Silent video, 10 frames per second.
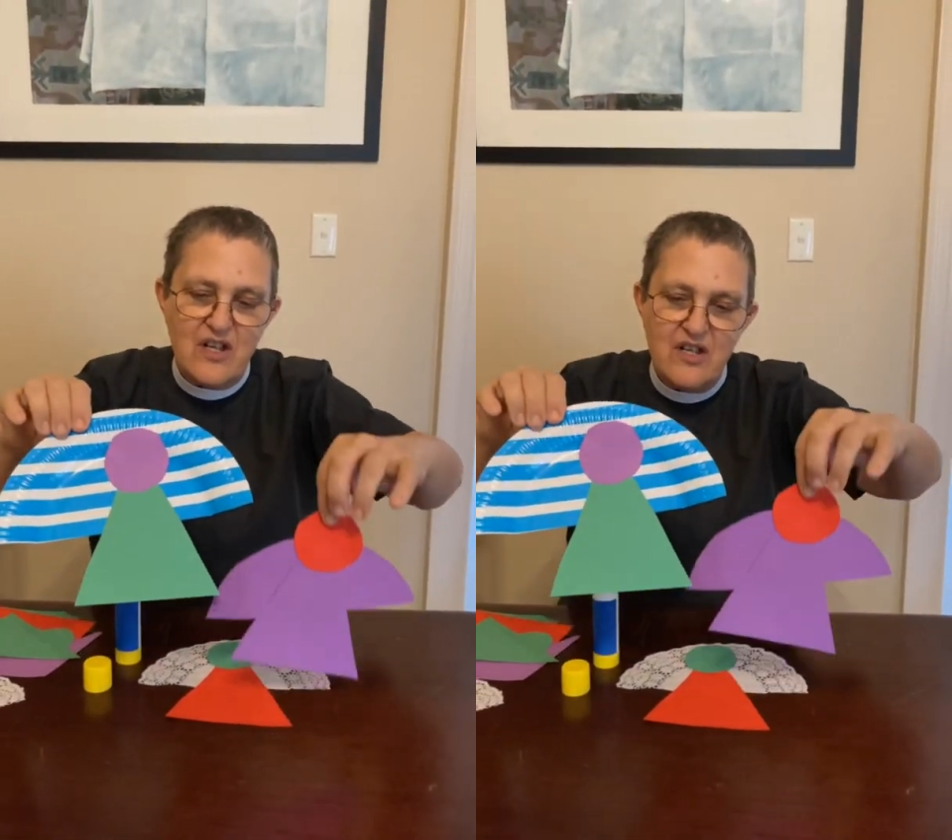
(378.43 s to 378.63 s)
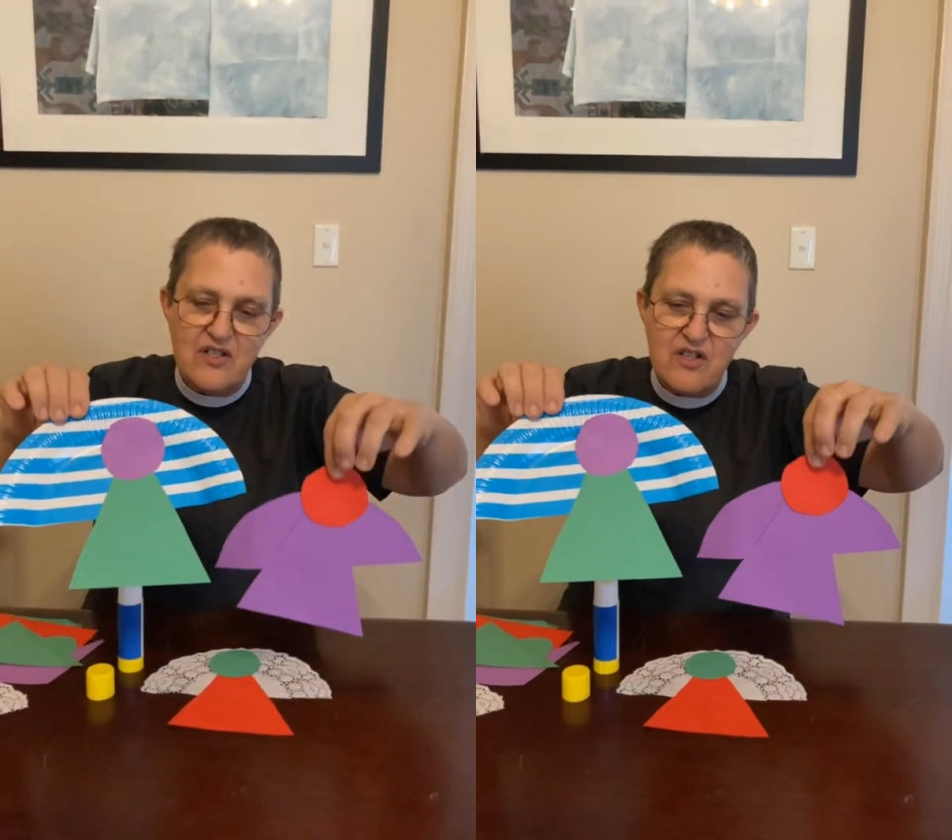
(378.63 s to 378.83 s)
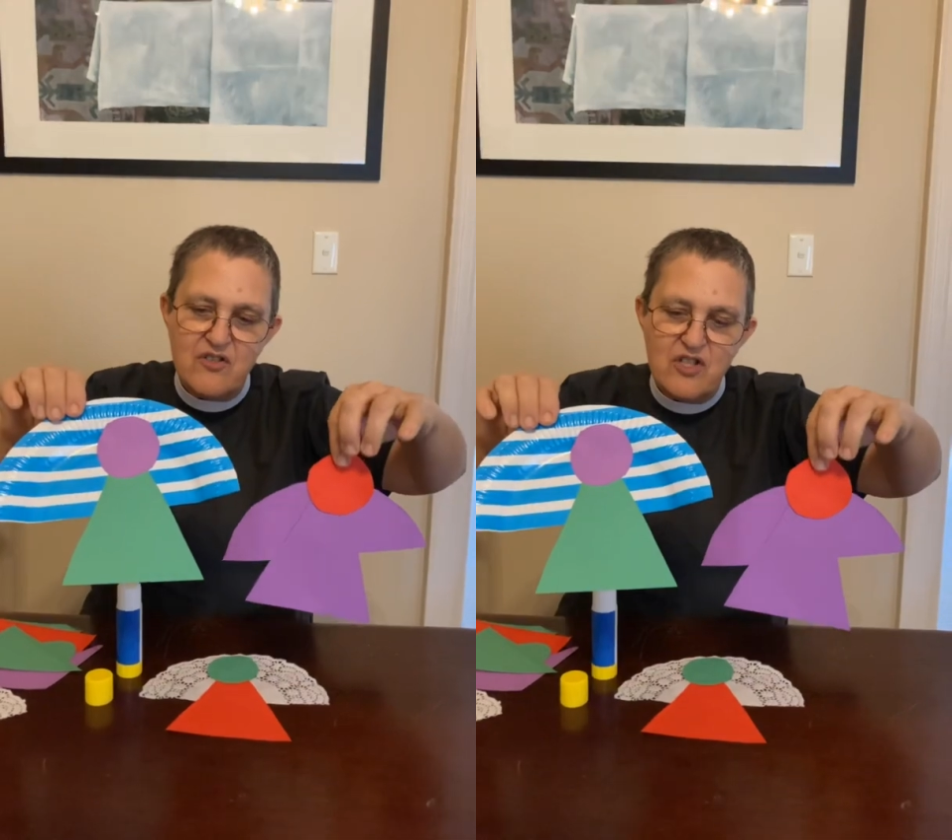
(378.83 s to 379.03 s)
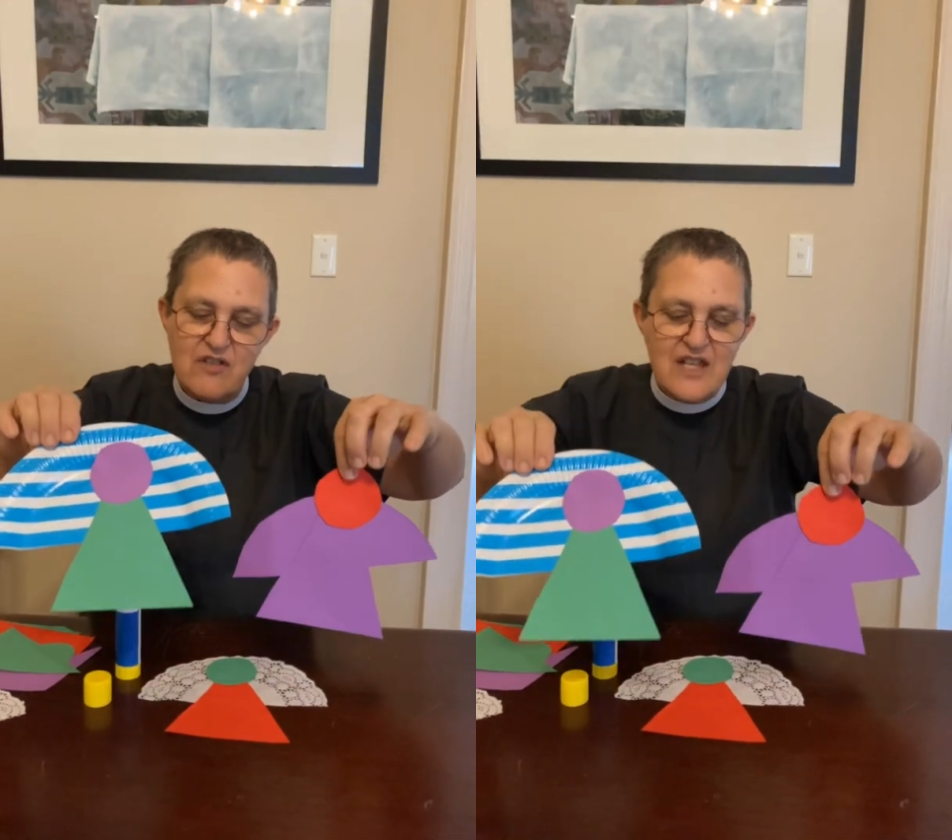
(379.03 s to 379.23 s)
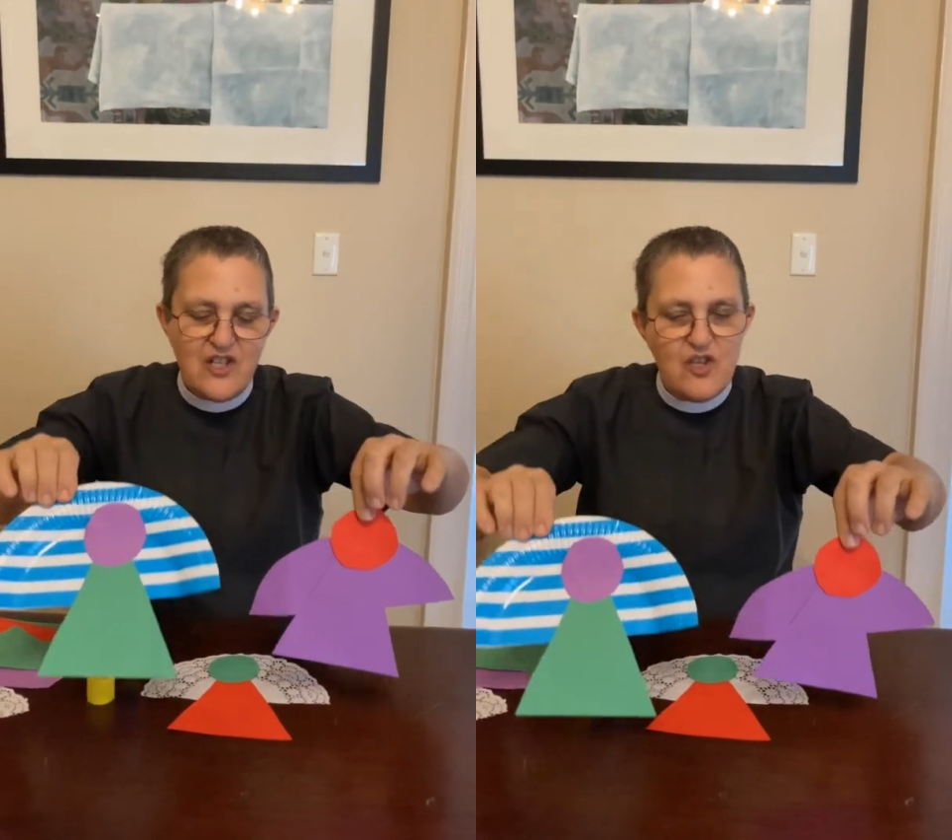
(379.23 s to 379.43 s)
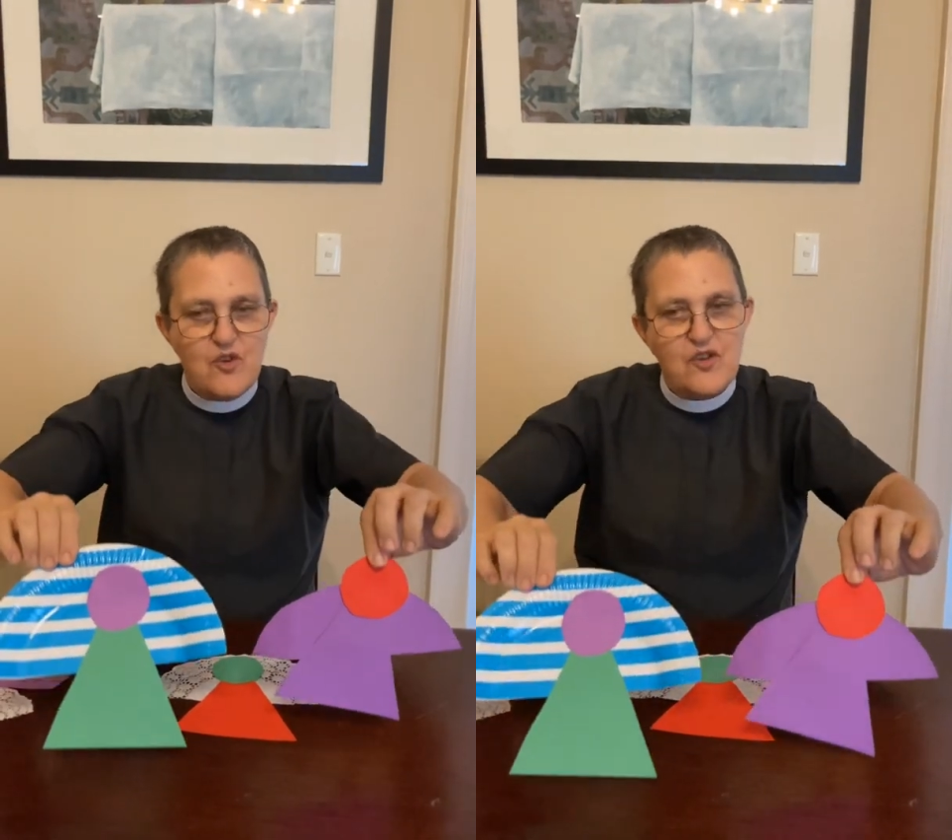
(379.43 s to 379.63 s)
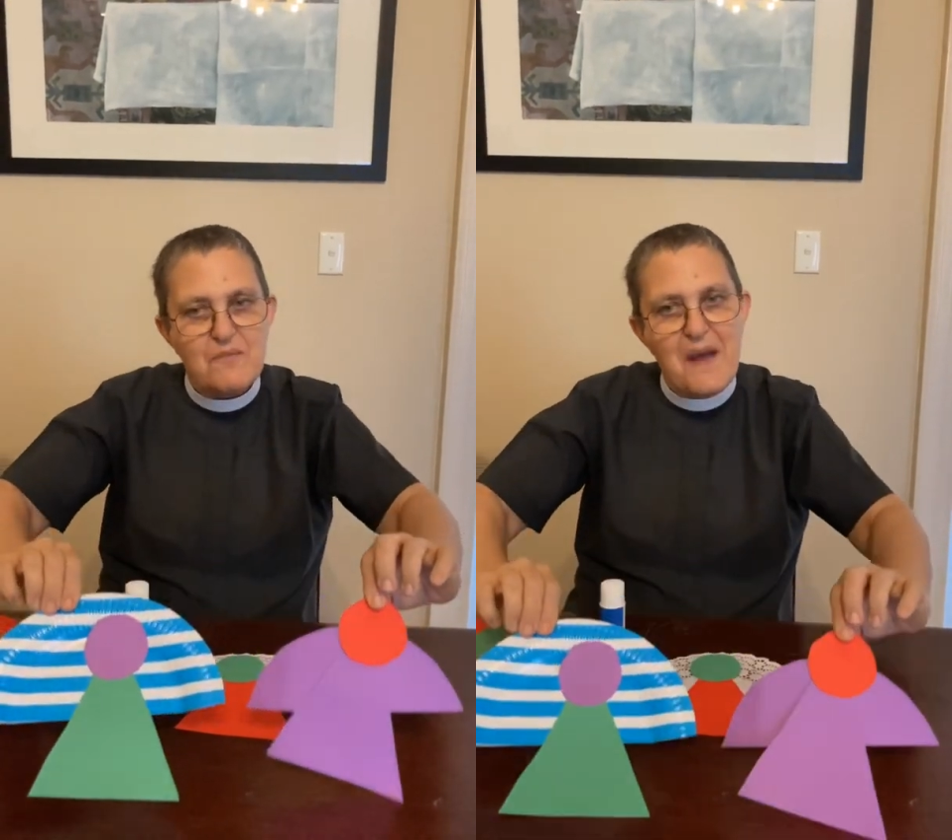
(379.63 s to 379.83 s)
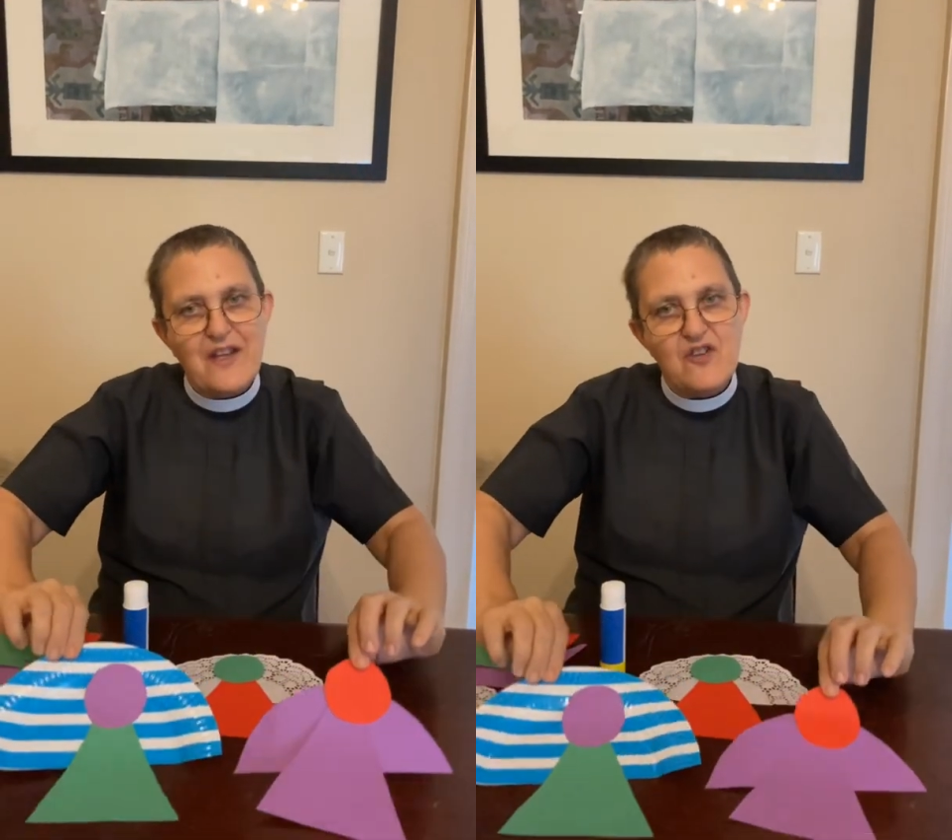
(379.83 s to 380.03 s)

So do you think you could make